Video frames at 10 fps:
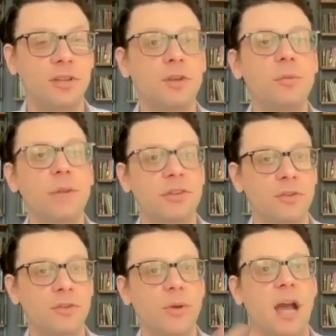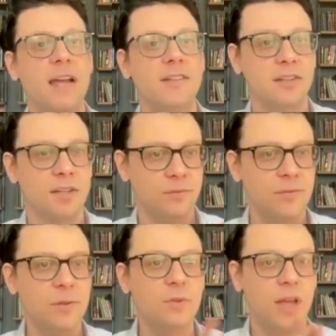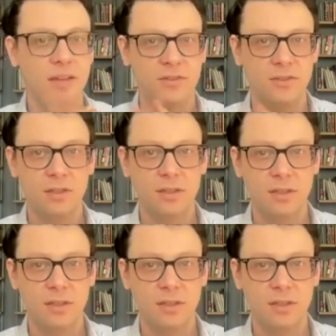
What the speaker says: a little bit surprise and confuse us.